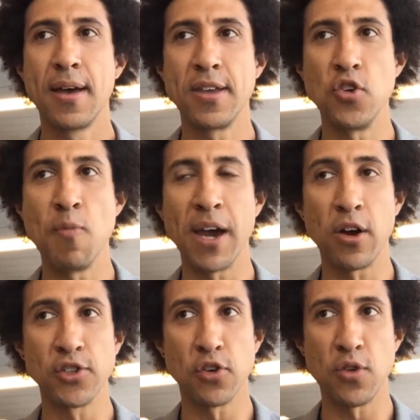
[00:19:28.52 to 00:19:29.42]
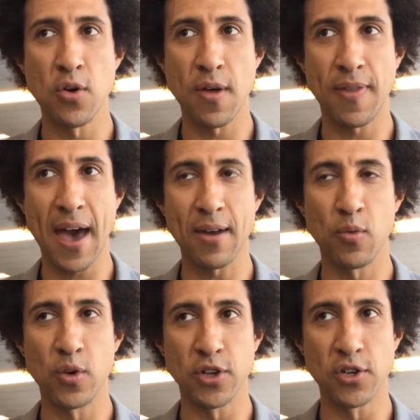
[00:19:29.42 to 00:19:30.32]
You might also know that that
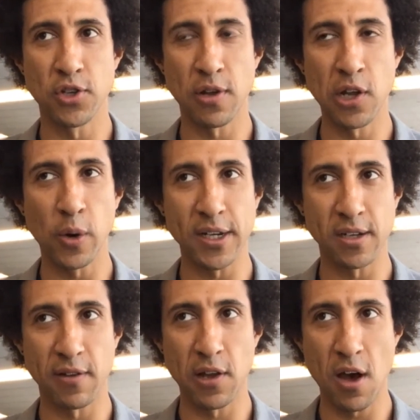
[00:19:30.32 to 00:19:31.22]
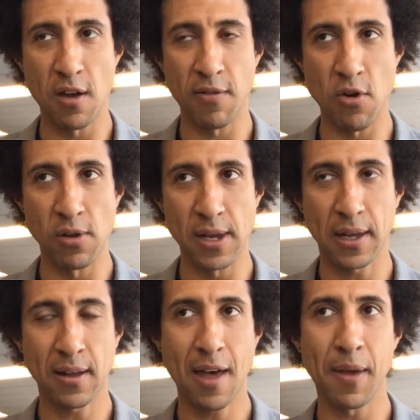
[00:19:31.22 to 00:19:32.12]
was also the locus of a lot of early
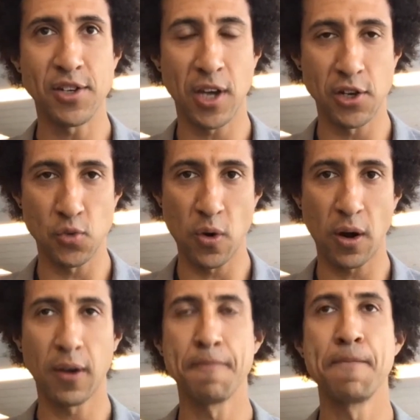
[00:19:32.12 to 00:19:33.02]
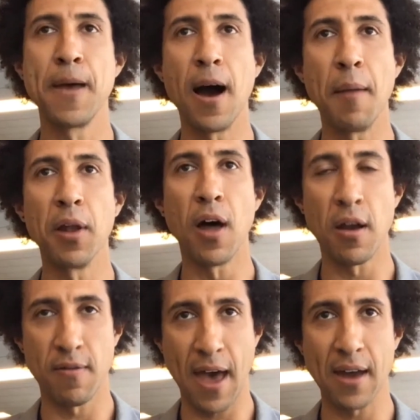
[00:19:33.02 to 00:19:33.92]
climate change work. A lot
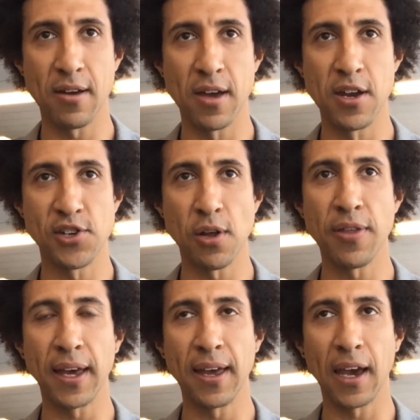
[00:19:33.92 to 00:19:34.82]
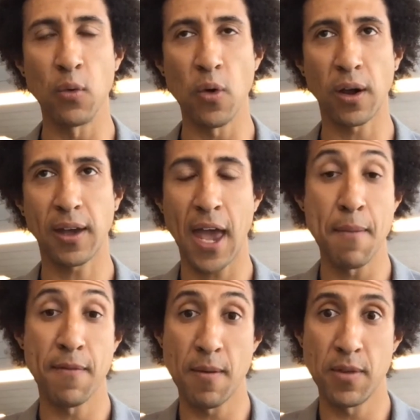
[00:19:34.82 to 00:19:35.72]
of that initial thinking and work
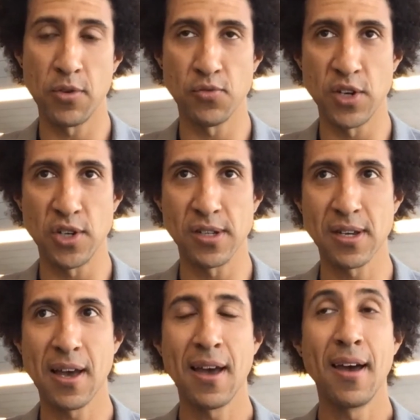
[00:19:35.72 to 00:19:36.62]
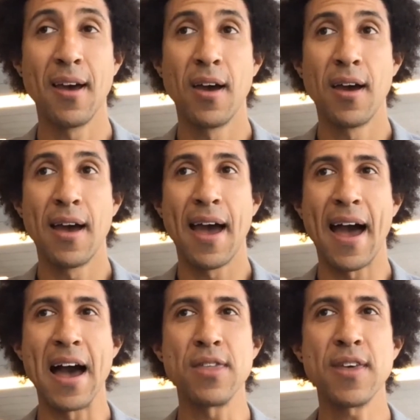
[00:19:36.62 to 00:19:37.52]
came from those regions.
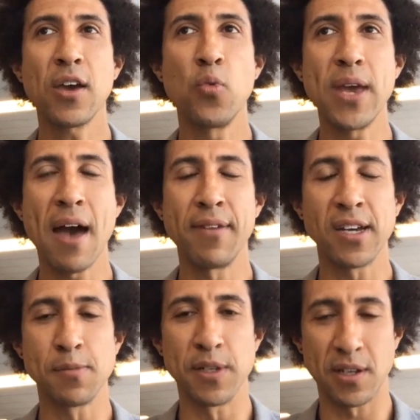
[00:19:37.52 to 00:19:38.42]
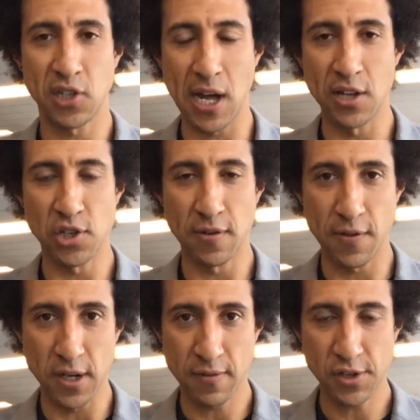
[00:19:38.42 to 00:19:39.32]
I think we have an explicit challenge in
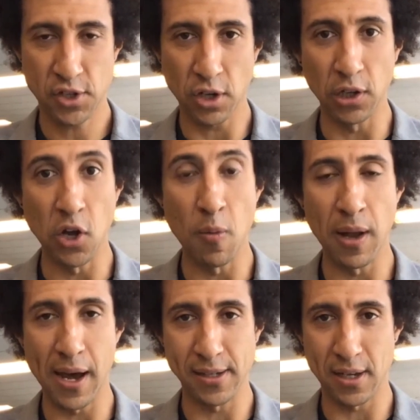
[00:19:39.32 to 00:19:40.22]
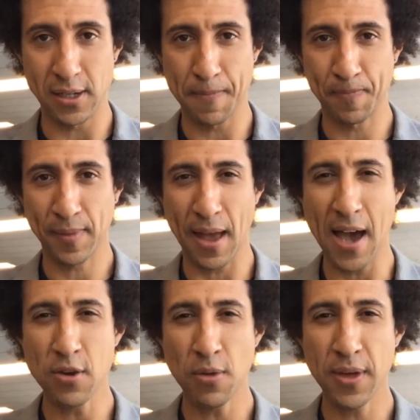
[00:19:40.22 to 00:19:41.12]
front of us to globalize it. I
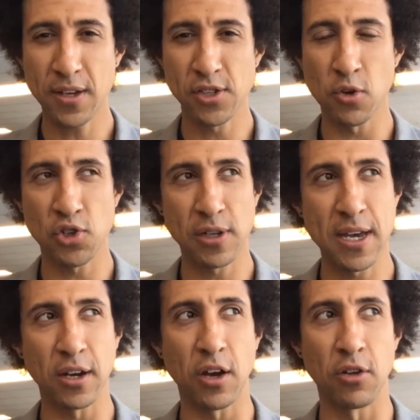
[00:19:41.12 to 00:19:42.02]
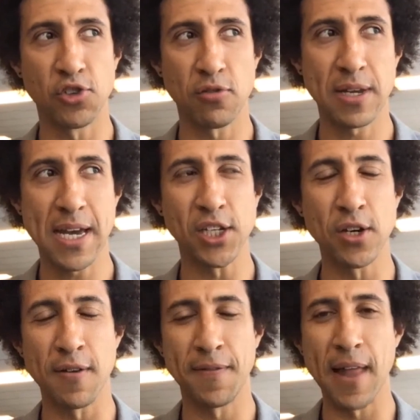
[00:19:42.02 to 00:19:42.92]
don't think socially and culturally it's
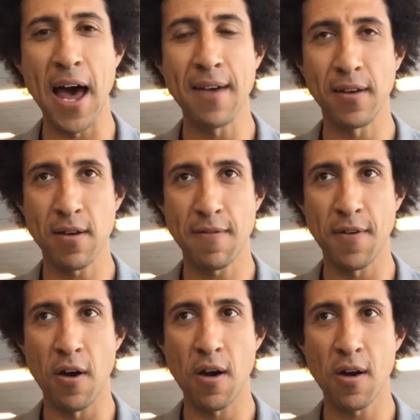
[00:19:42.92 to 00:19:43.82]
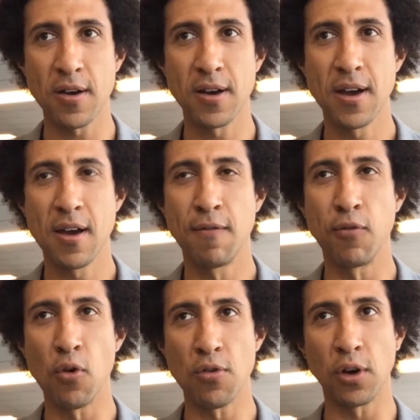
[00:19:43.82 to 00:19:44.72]
going to fly very far
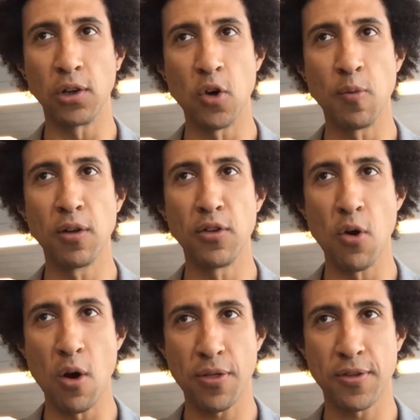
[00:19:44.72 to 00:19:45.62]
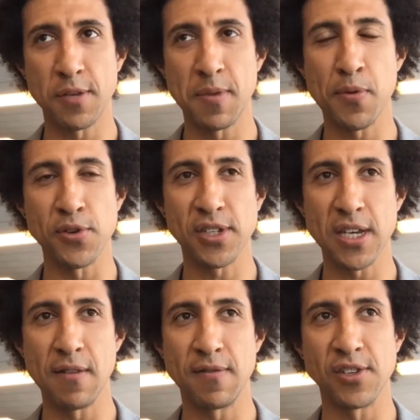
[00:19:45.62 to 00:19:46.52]
for the global north to be
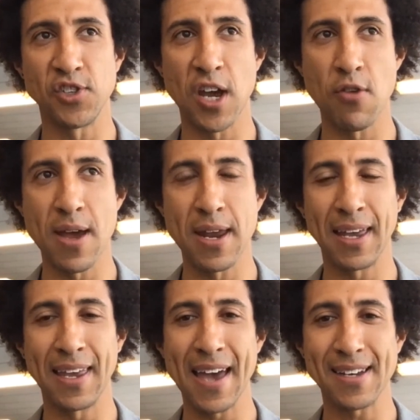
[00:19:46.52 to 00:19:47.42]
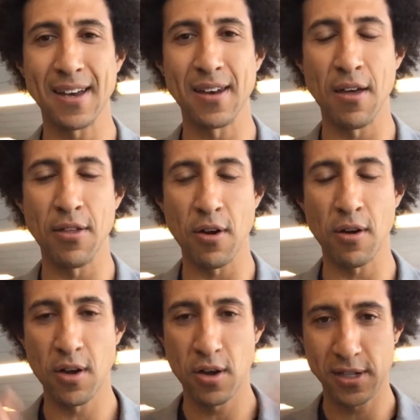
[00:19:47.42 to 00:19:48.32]
perceived as generating yet another
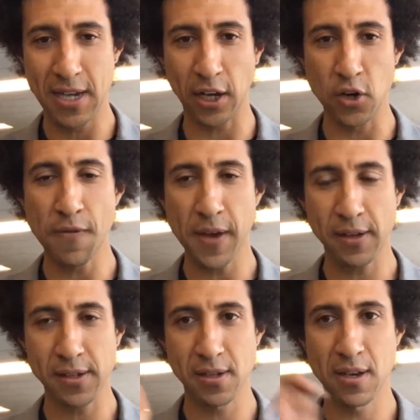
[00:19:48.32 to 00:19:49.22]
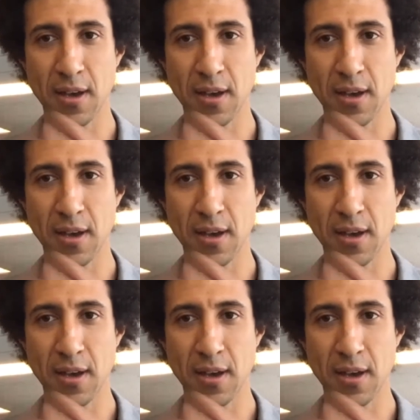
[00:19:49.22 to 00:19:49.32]
techno fix